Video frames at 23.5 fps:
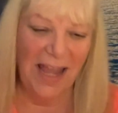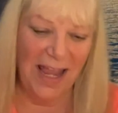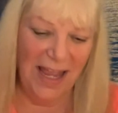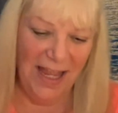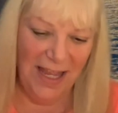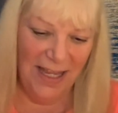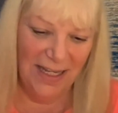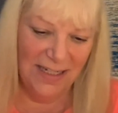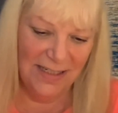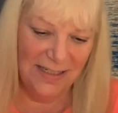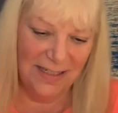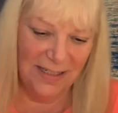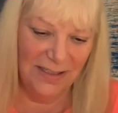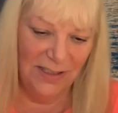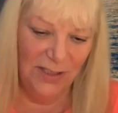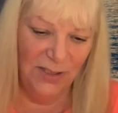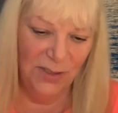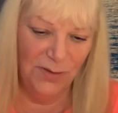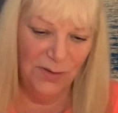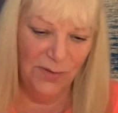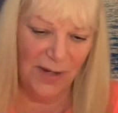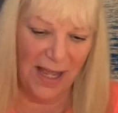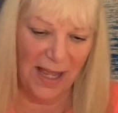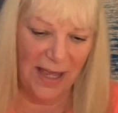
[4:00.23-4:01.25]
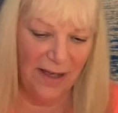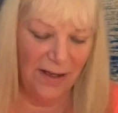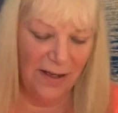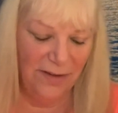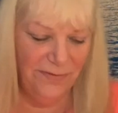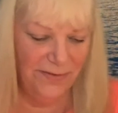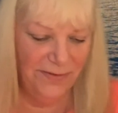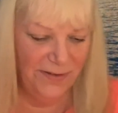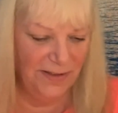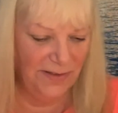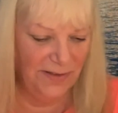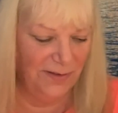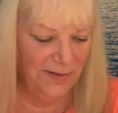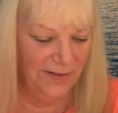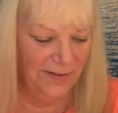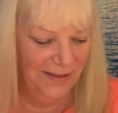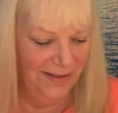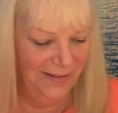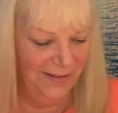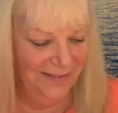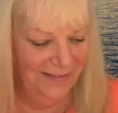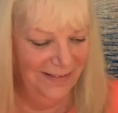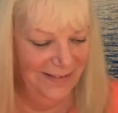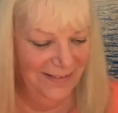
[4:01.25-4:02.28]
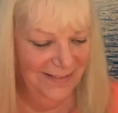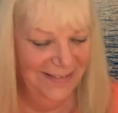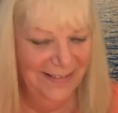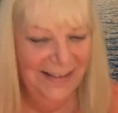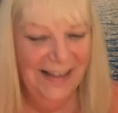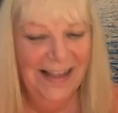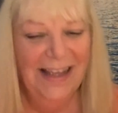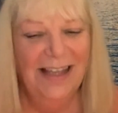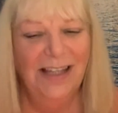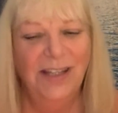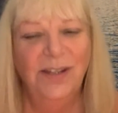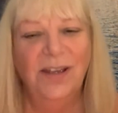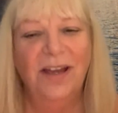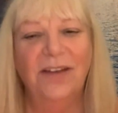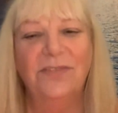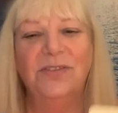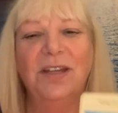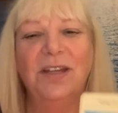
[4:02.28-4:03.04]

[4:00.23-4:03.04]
and you have, you have